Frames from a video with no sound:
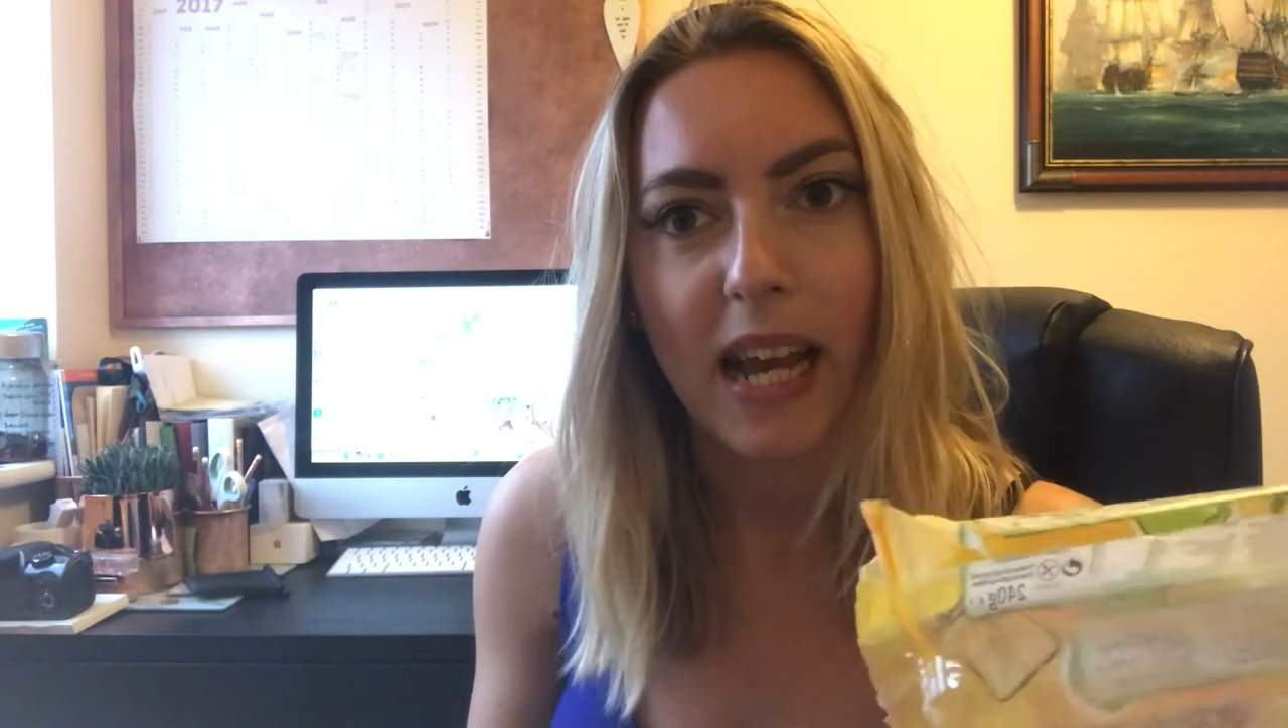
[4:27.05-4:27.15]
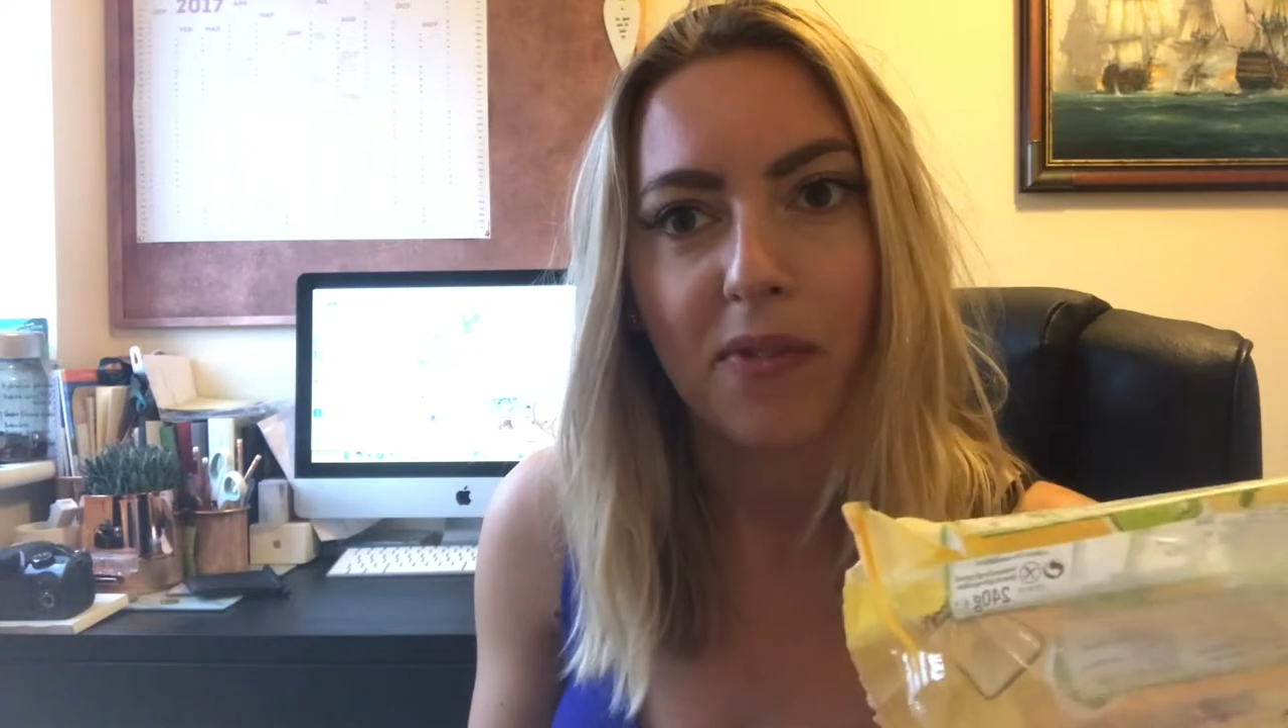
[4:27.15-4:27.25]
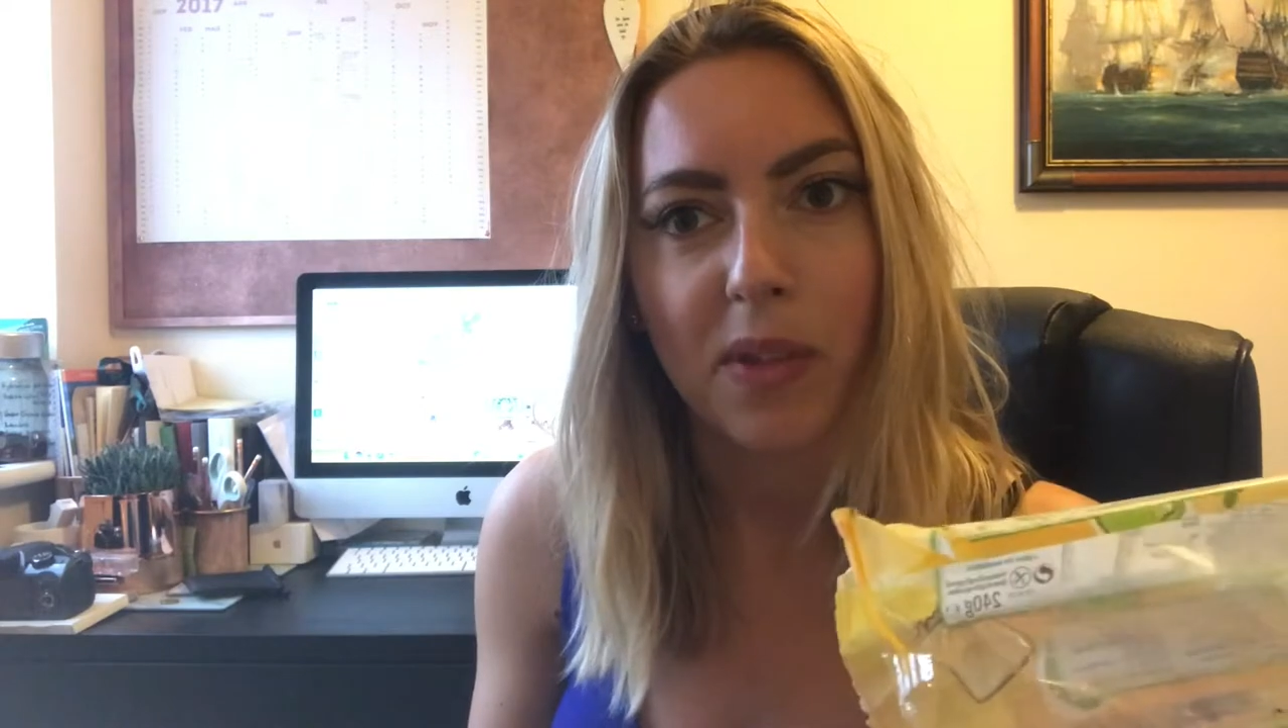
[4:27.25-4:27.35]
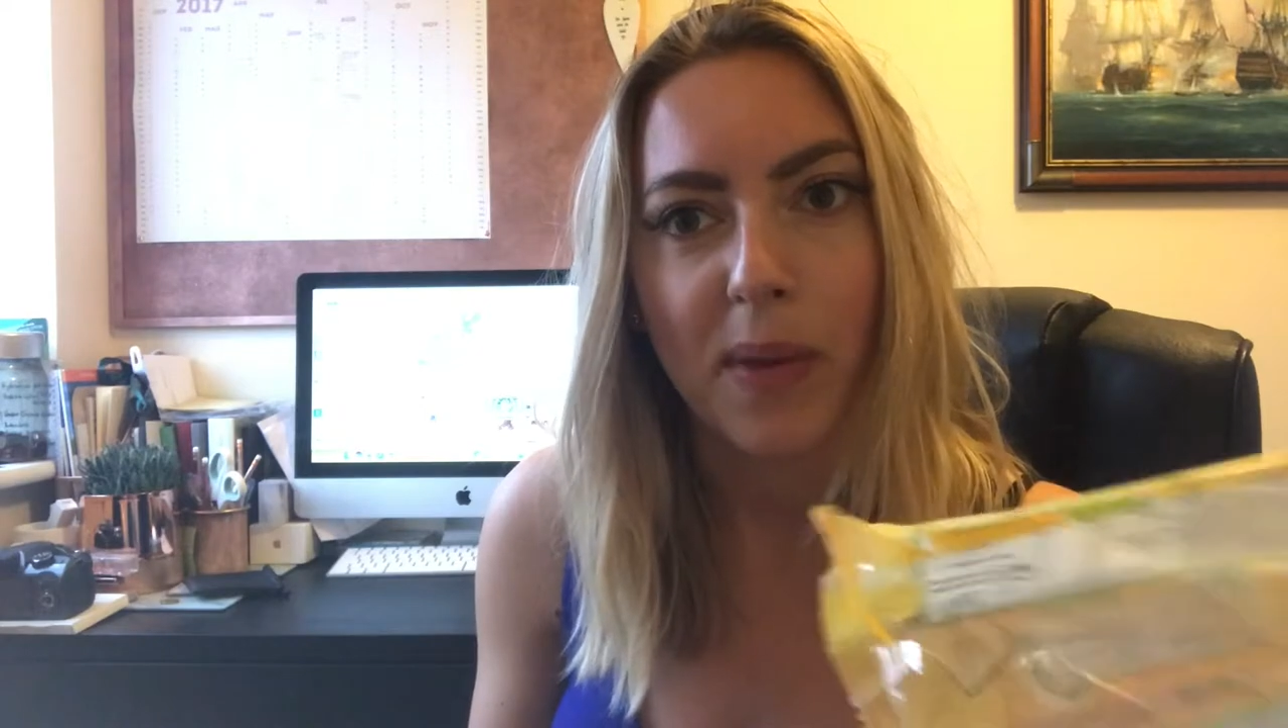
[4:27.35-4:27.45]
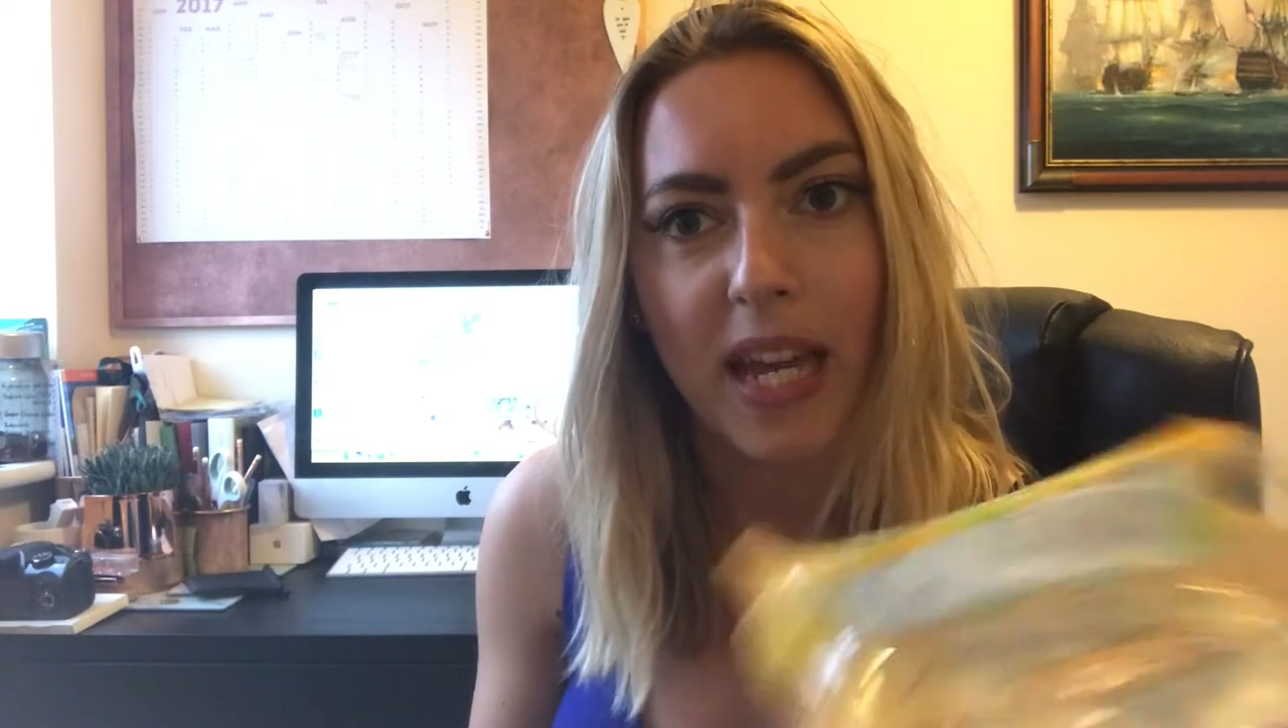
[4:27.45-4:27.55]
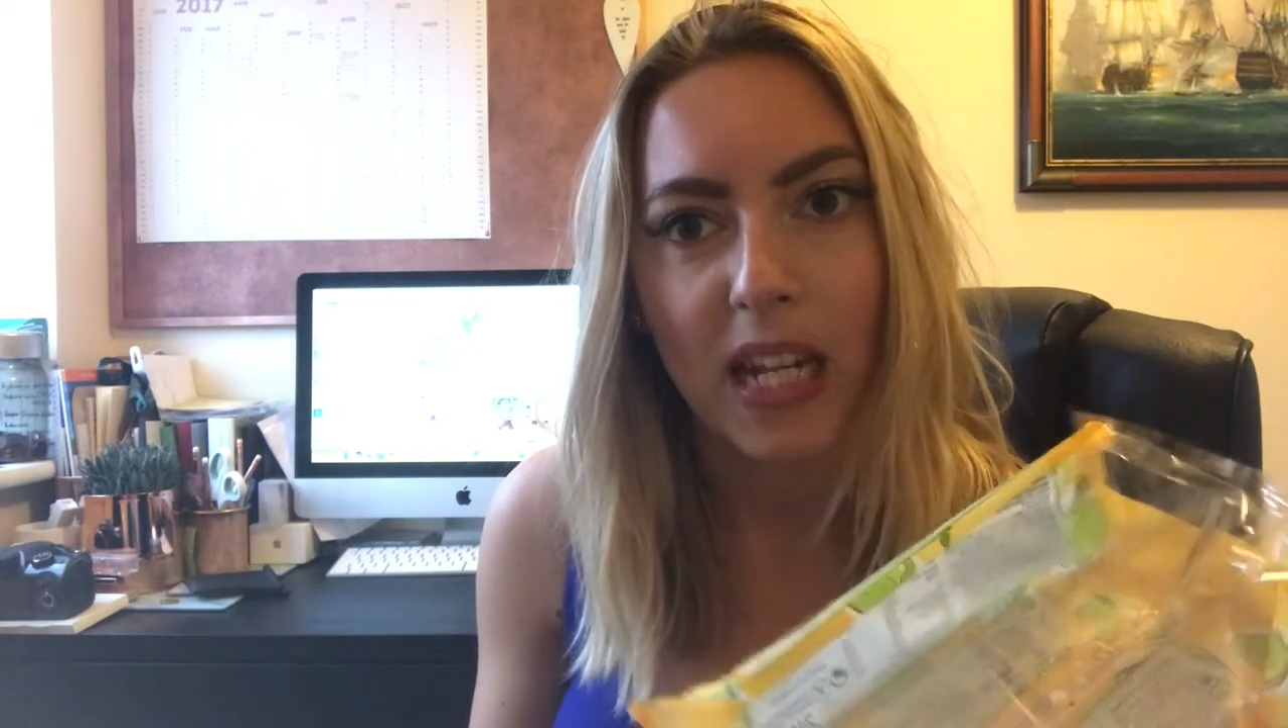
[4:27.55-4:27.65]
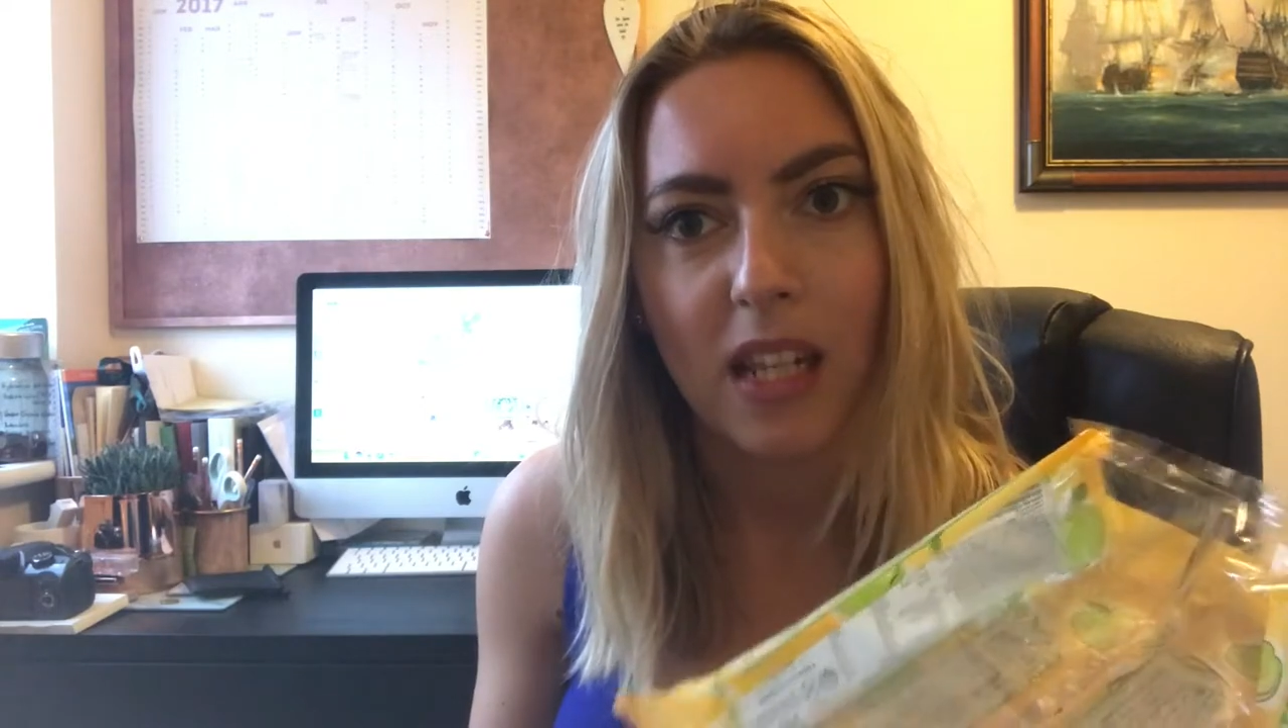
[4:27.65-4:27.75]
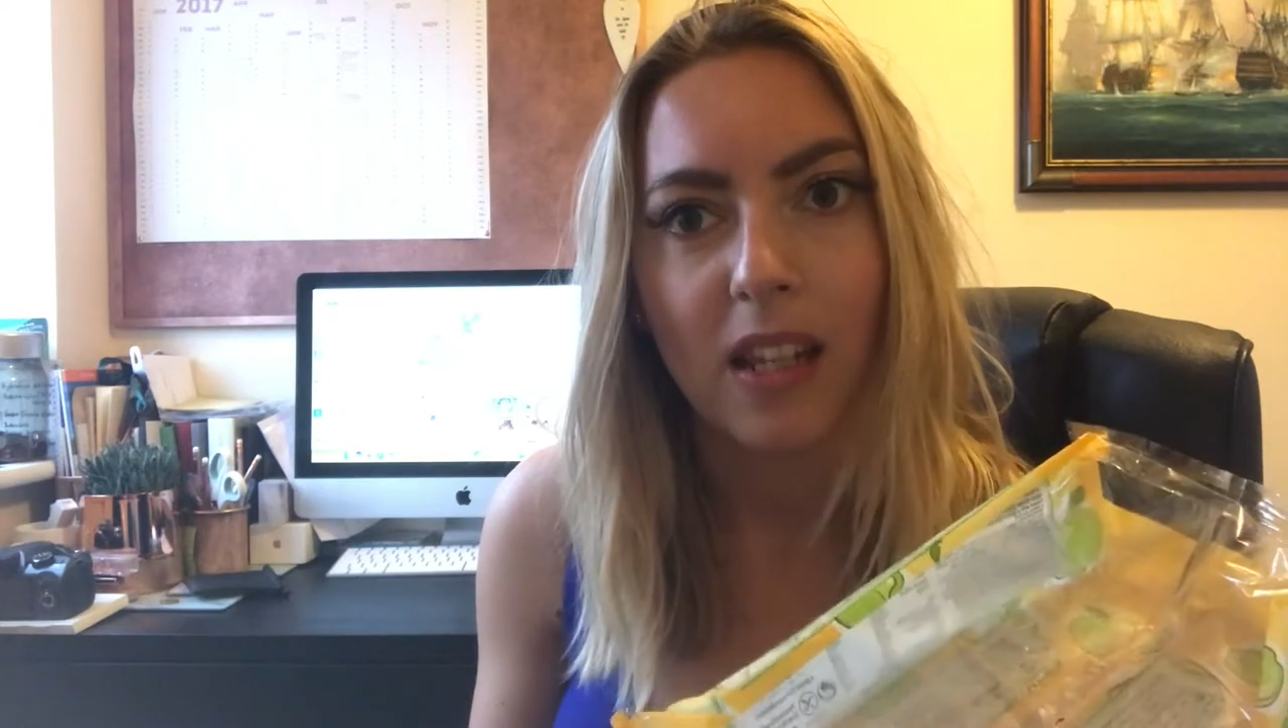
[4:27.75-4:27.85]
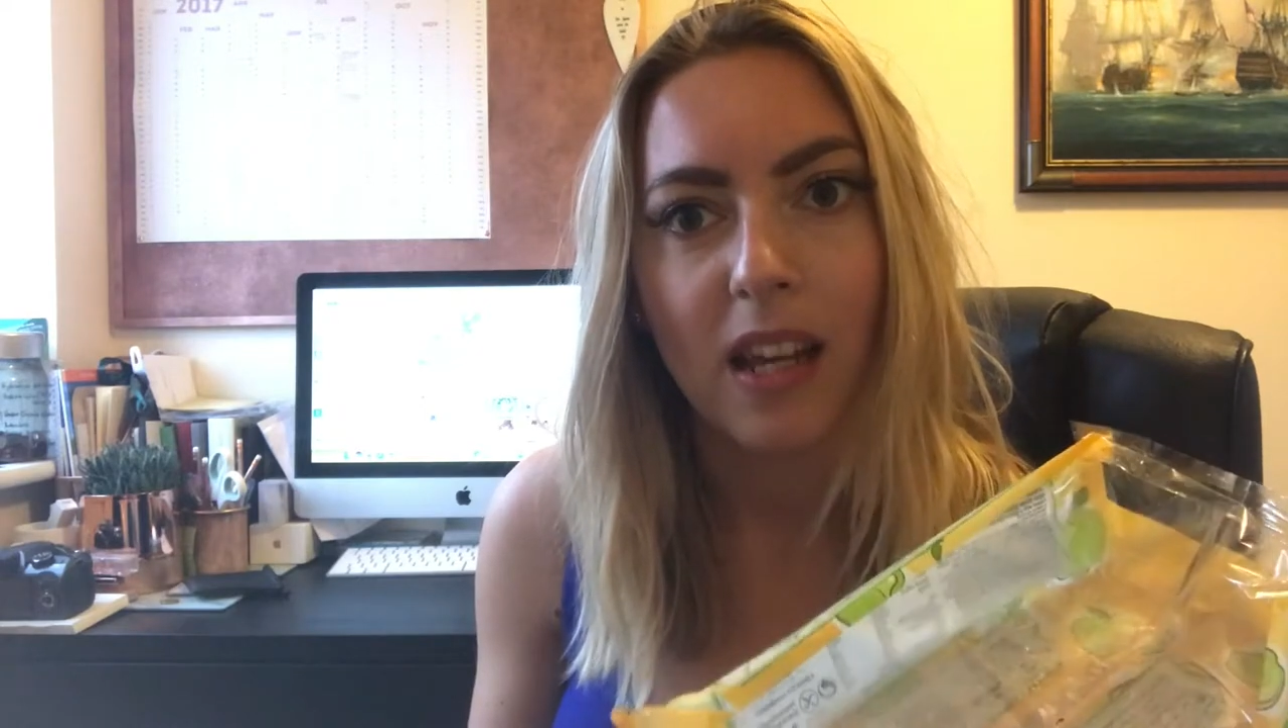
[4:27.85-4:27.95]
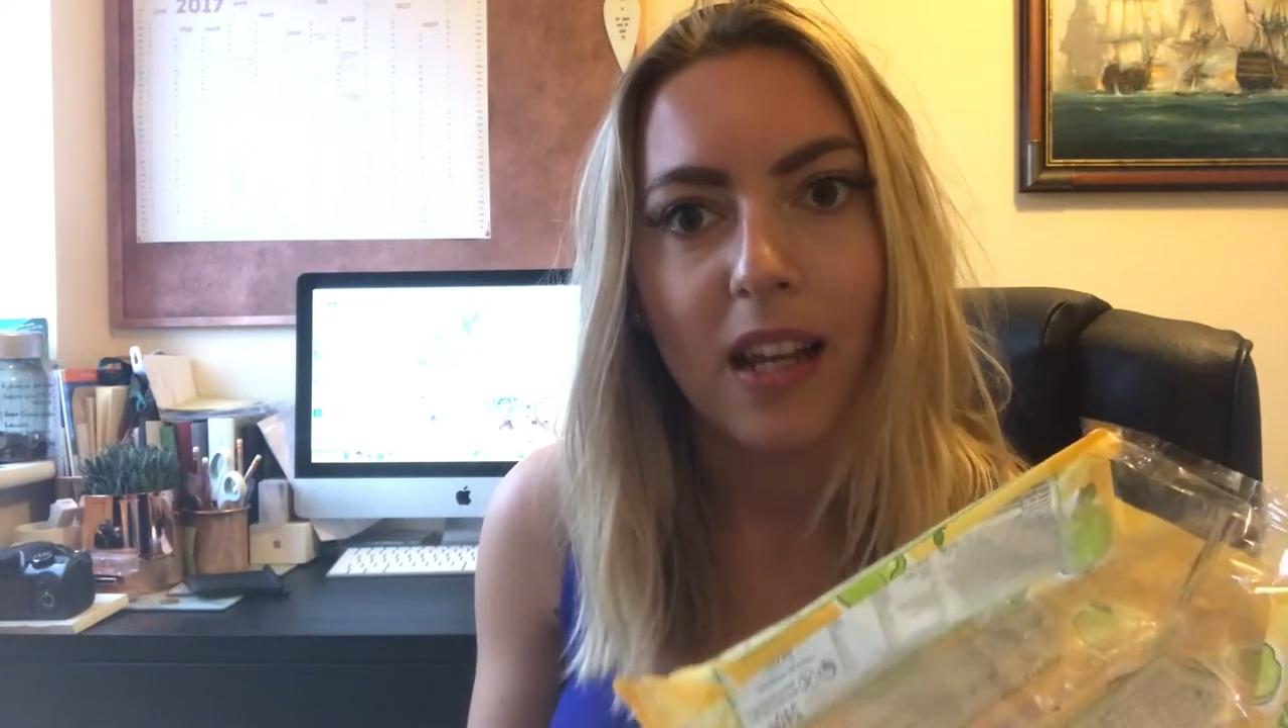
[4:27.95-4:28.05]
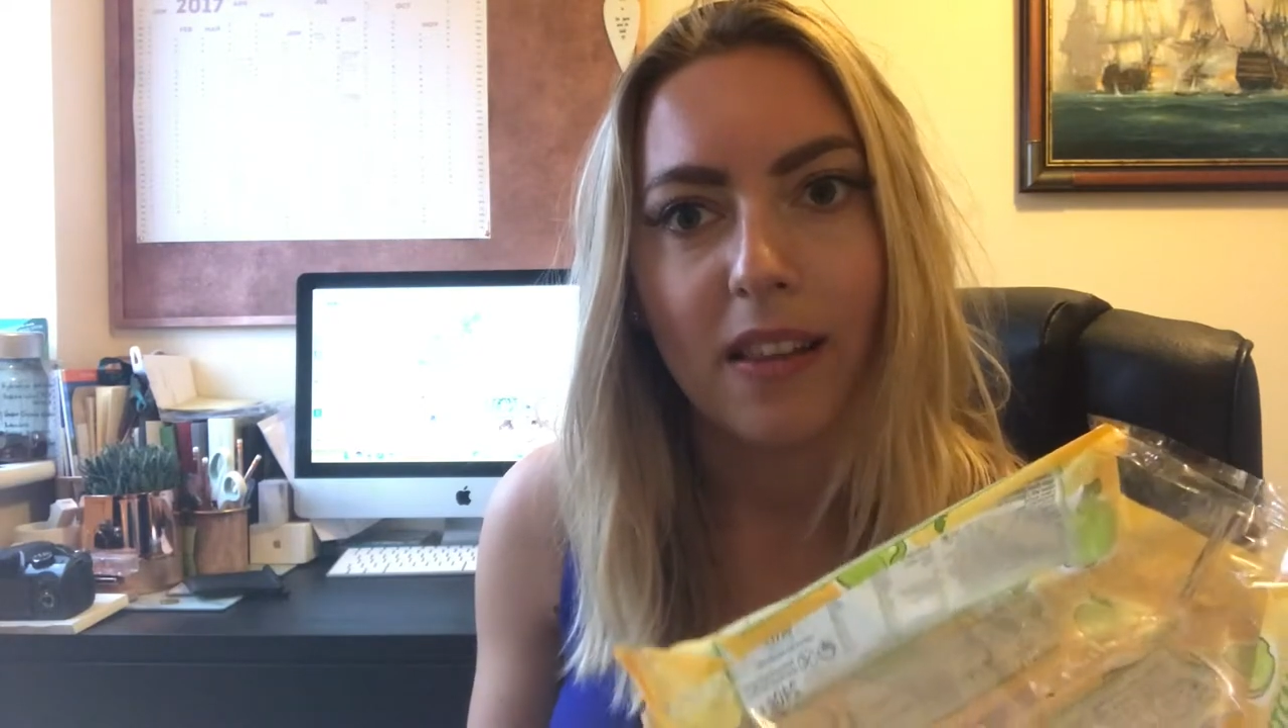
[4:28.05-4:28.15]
have them in